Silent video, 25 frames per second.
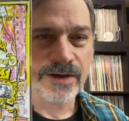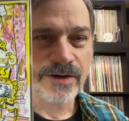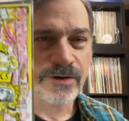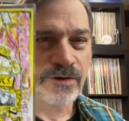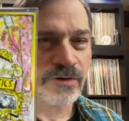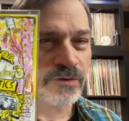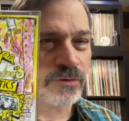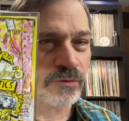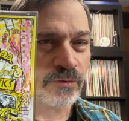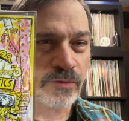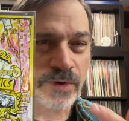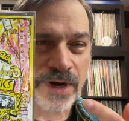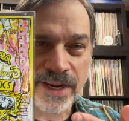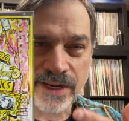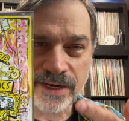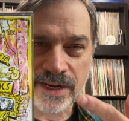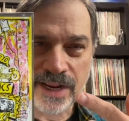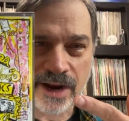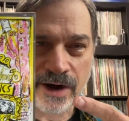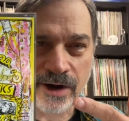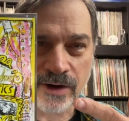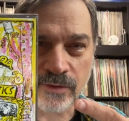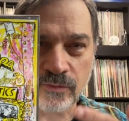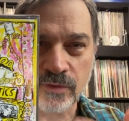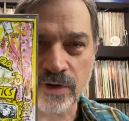great
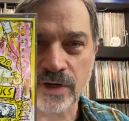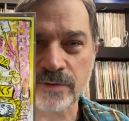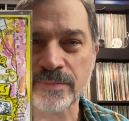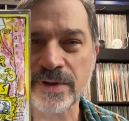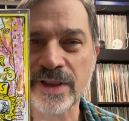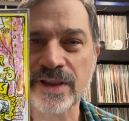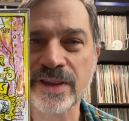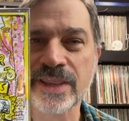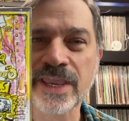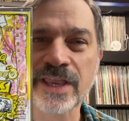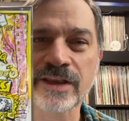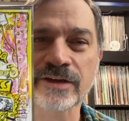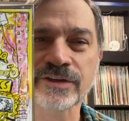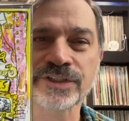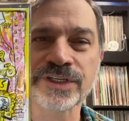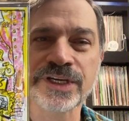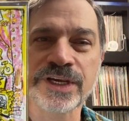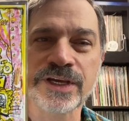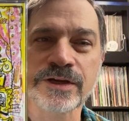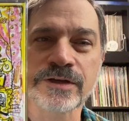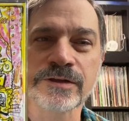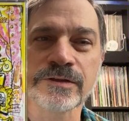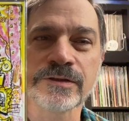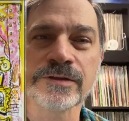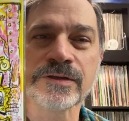artwork by Cal
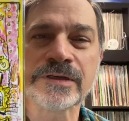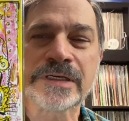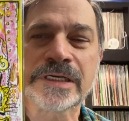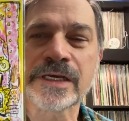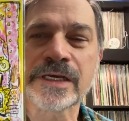Schenkel,